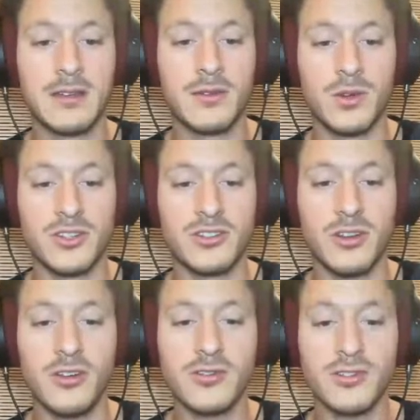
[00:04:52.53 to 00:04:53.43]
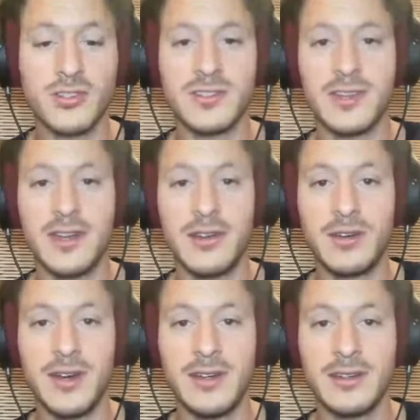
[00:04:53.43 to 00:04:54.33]
which is also just a
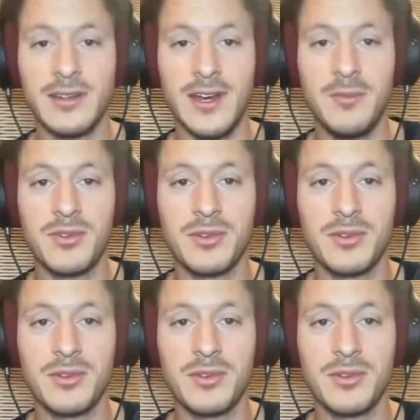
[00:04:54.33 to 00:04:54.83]
909 clap.